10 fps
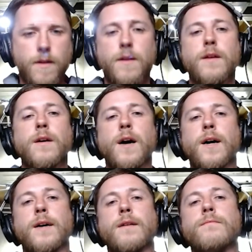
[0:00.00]

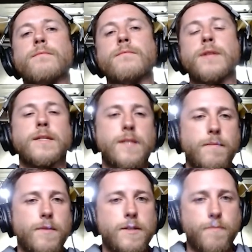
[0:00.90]
than
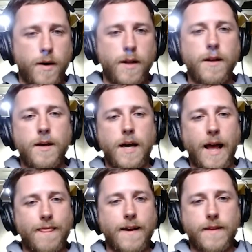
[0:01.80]
Semblance, but I
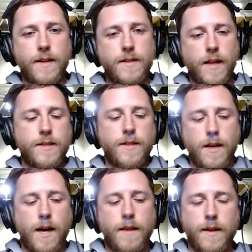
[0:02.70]
like that it's an instant.
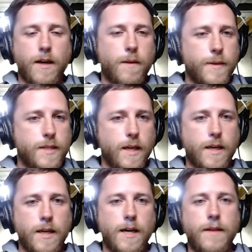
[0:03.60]
I think it could be
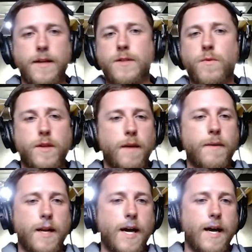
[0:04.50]
sneaky. I think it's worth keeping
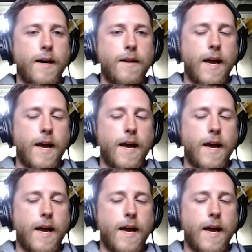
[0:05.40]
an eye on at